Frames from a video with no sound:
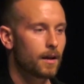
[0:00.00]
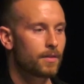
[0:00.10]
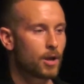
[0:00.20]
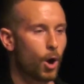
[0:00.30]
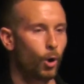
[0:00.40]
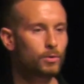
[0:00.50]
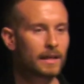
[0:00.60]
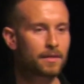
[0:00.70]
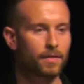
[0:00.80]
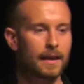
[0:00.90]
The
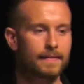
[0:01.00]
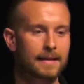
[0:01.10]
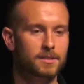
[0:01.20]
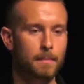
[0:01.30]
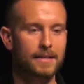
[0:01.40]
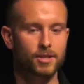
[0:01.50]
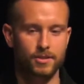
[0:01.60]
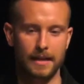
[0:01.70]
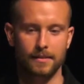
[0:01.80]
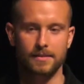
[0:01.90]
only thing that's mentioned,
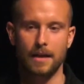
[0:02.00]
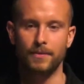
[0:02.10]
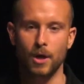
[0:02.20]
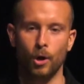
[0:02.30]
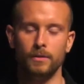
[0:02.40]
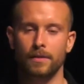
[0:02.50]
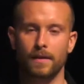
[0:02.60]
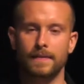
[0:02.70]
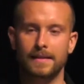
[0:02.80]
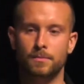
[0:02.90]
check this out, the only
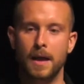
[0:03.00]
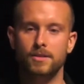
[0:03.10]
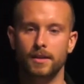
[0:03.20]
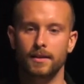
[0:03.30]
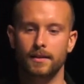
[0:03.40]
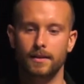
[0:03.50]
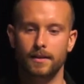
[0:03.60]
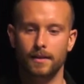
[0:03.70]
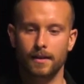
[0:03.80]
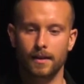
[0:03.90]
thing that's mentioned
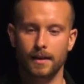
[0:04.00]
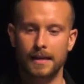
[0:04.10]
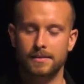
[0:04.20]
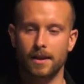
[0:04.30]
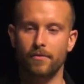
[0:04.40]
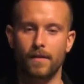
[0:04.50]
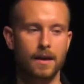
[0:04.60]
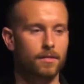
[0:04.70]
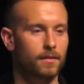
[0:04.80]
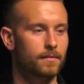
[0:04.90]
is their
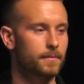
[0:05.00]
faith.